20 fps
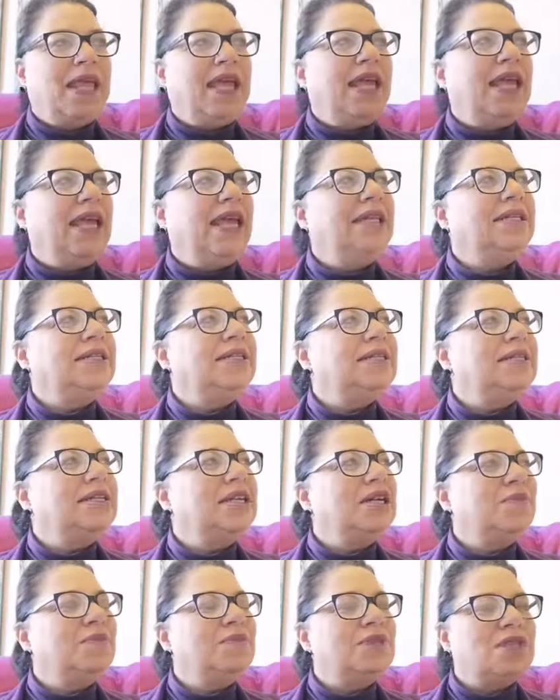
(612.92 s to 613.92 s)
in
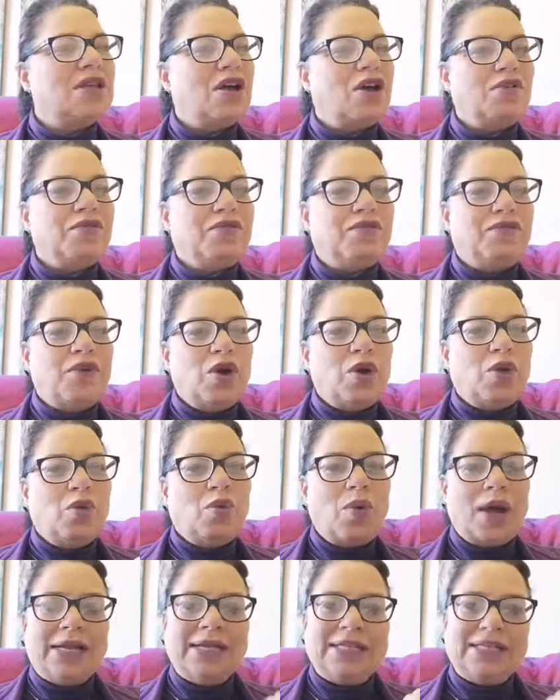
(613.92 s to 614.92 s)
terms of
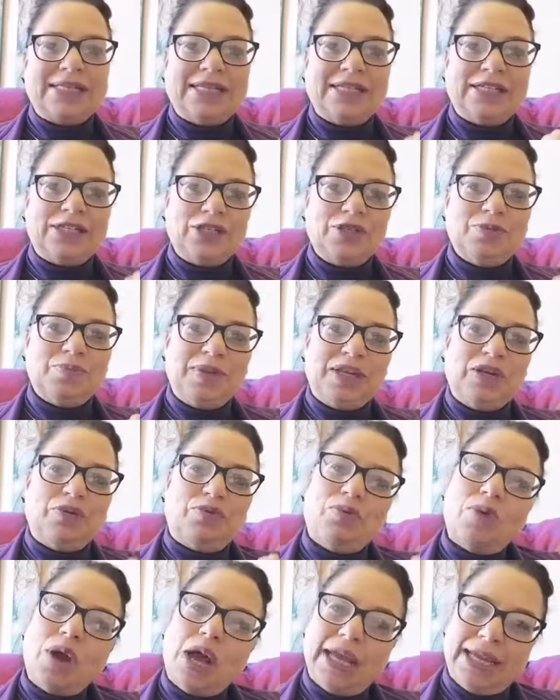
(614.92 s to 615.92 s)
wanting to be
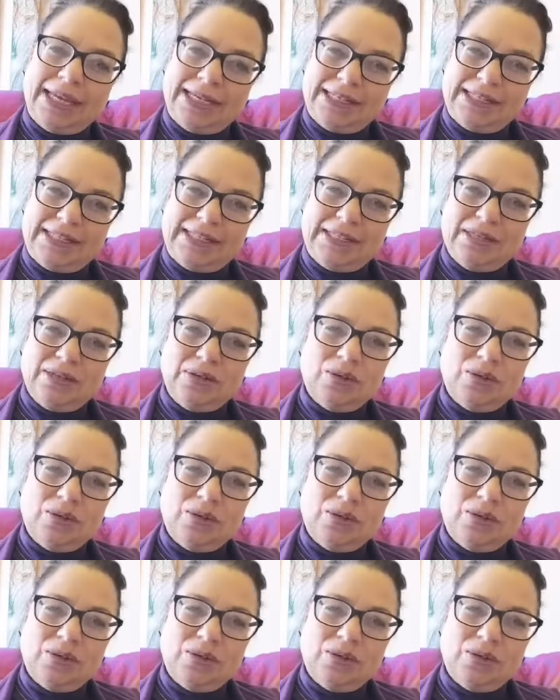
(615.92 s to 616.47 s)
right